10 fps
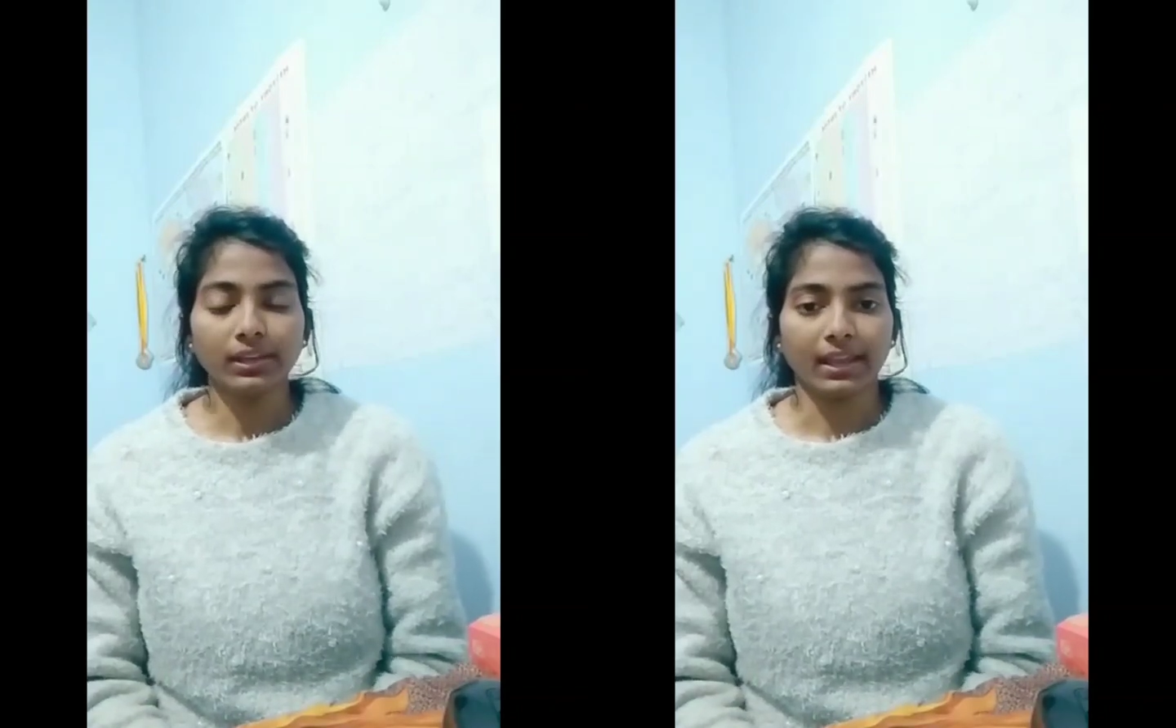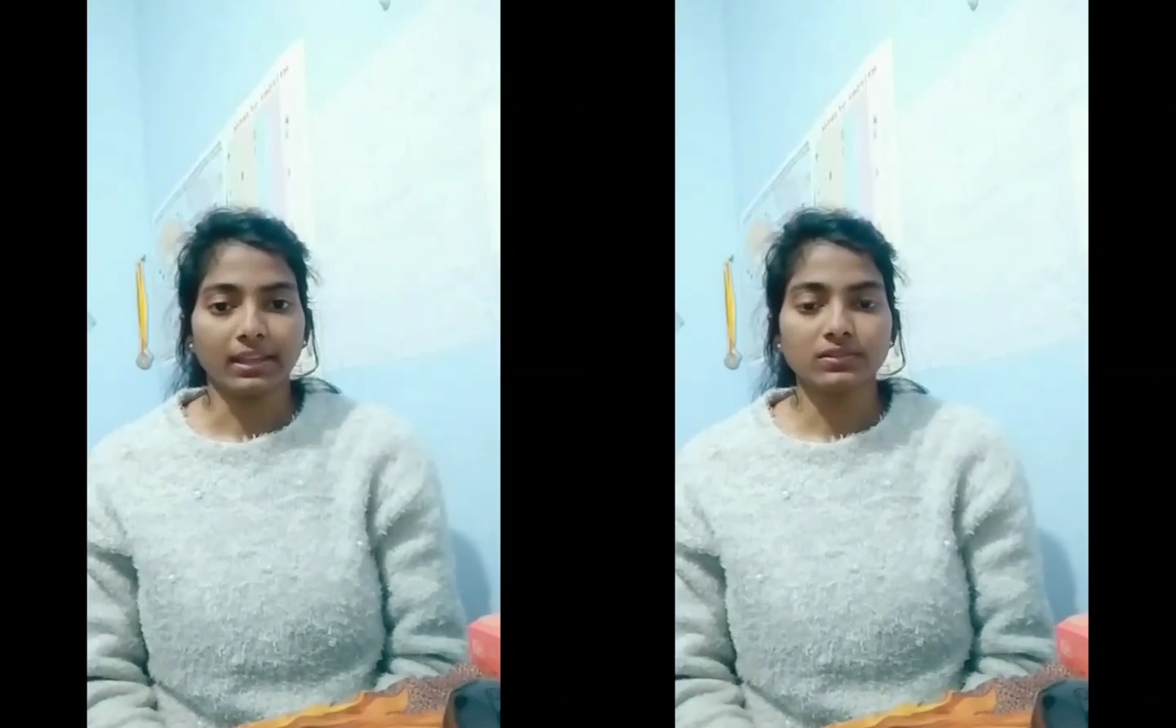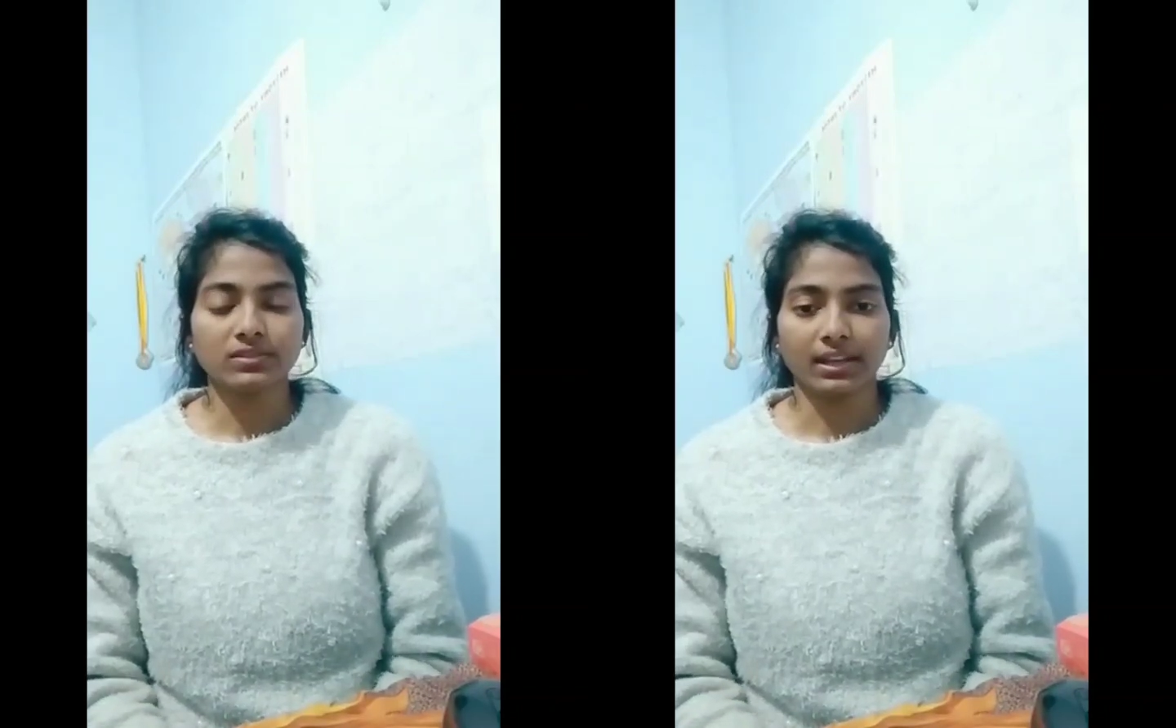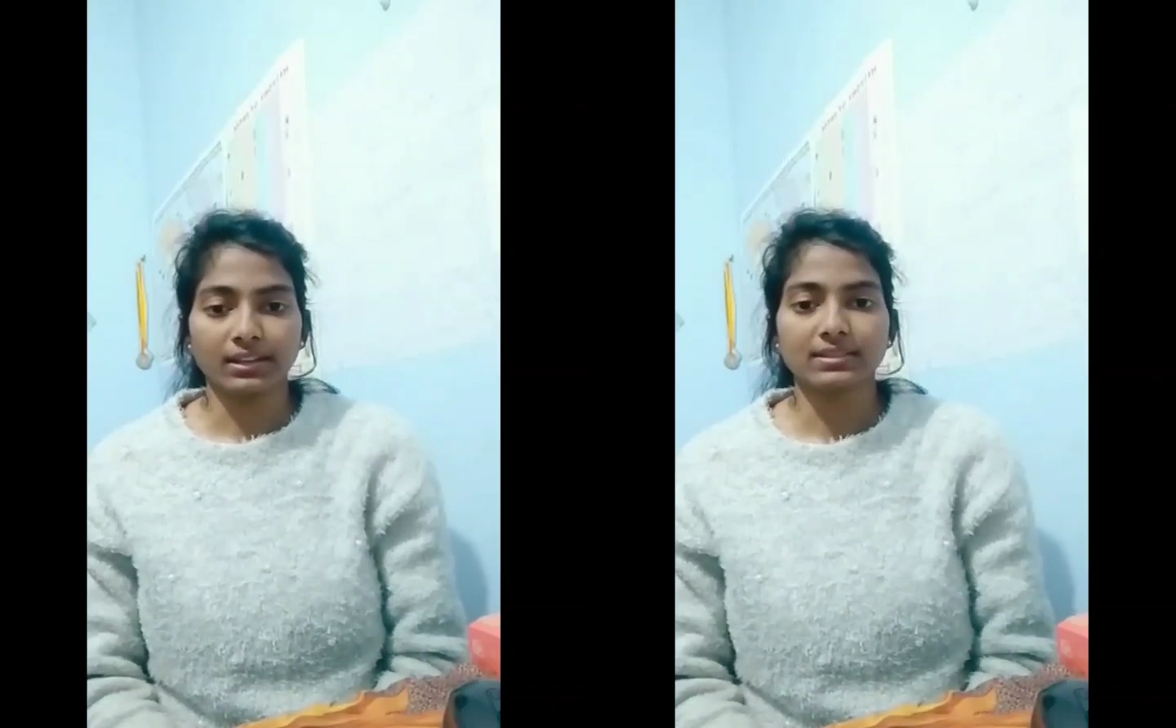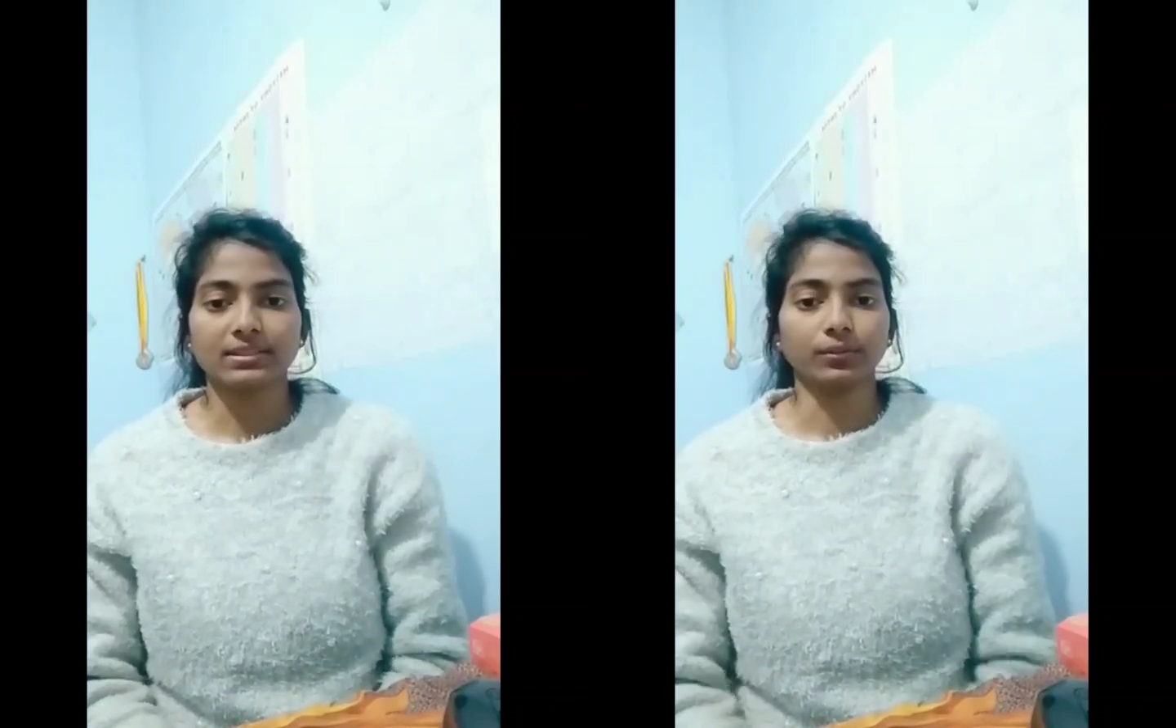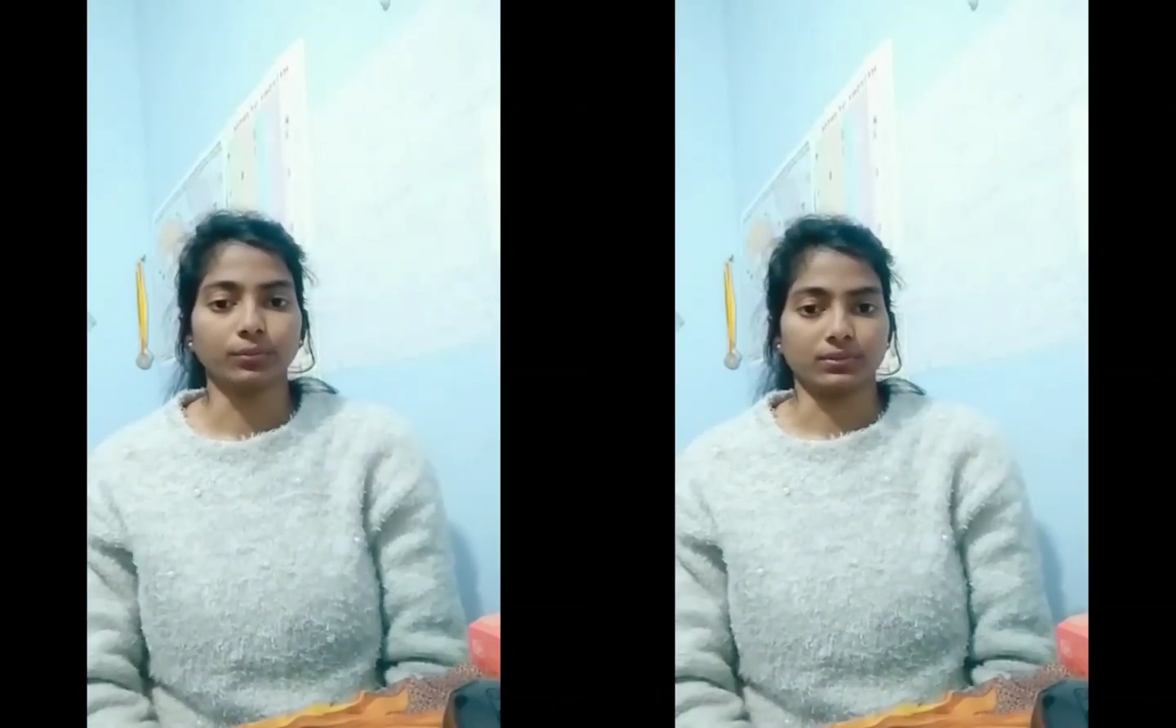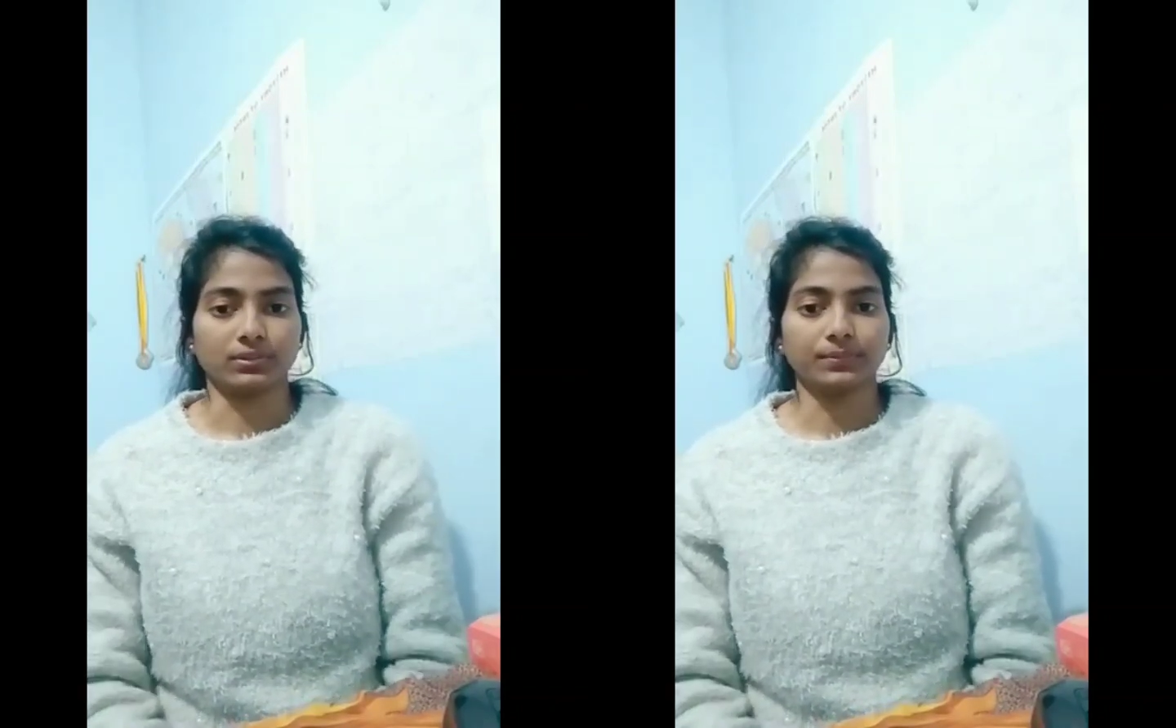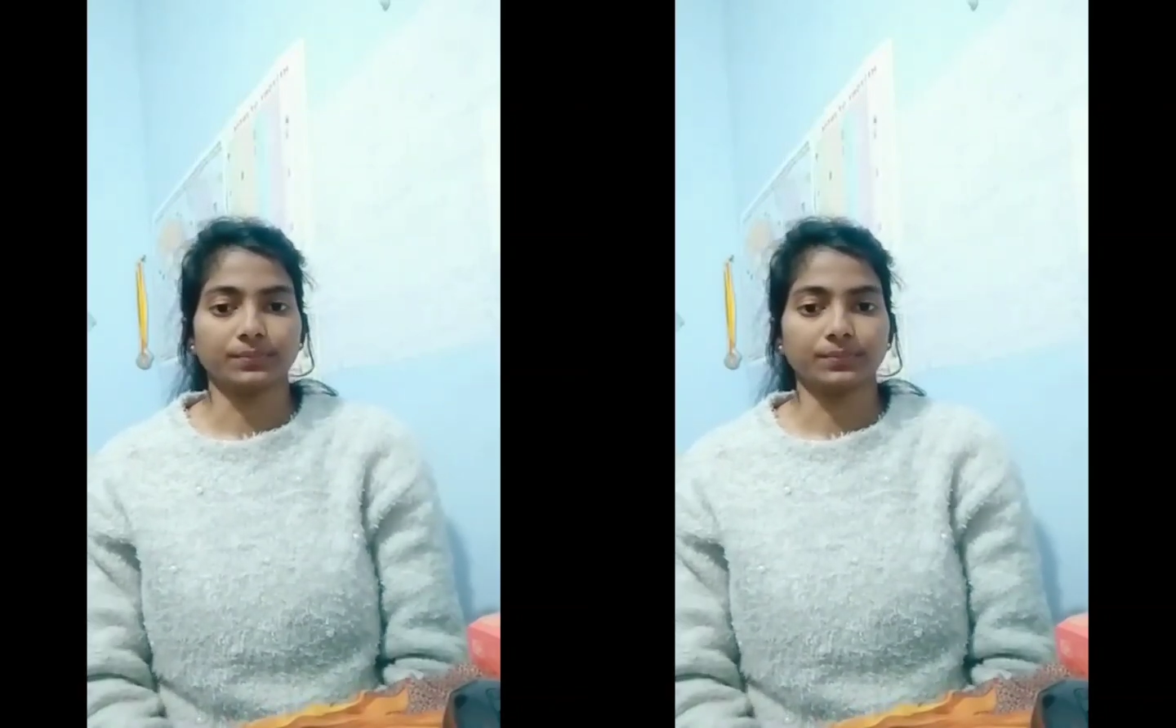and Chinese T rose.